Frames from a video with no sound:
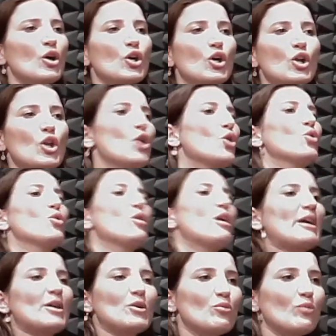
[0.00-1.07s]
glow
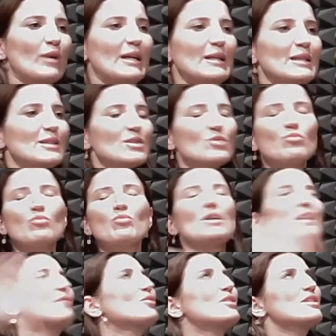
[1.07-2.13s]
like a radiant,
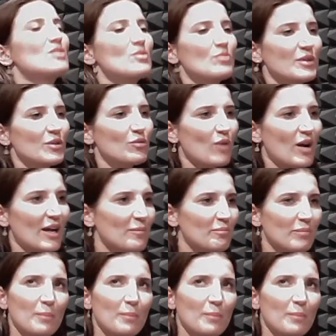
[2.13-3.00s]
whatever it is you want to write,